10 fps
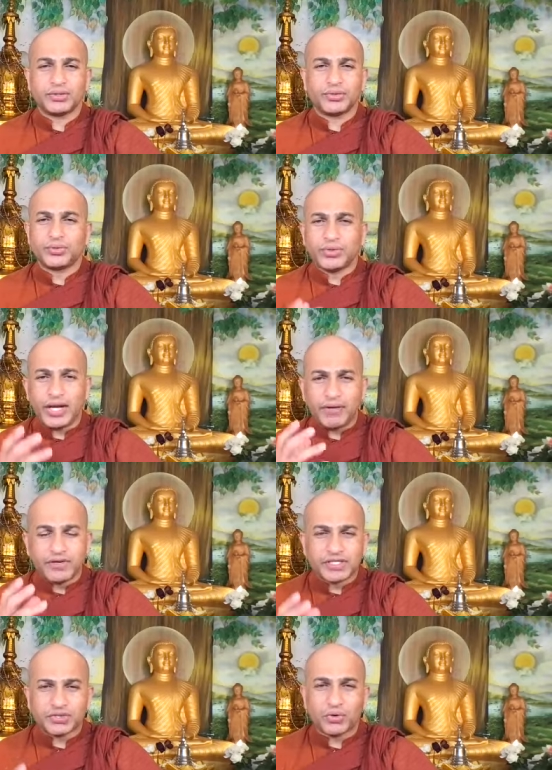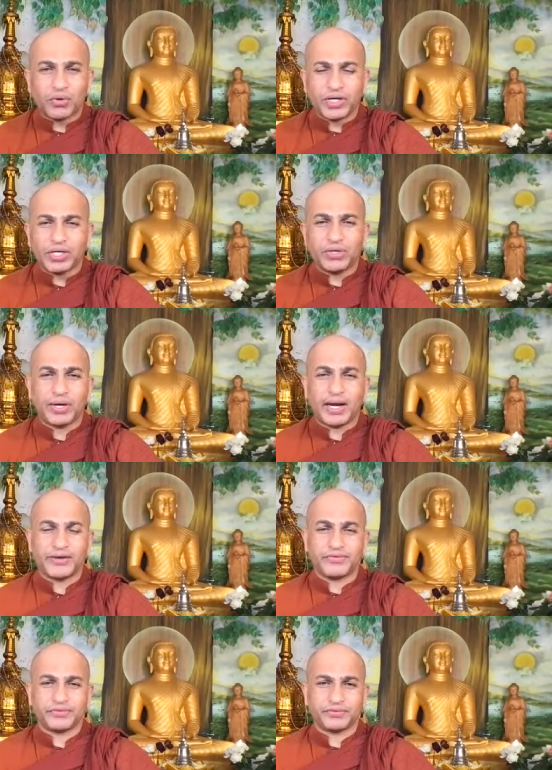you never saw in your
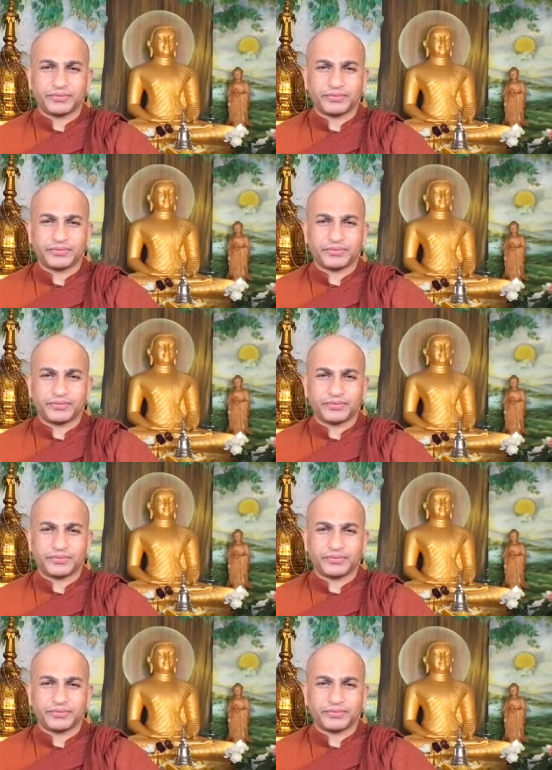life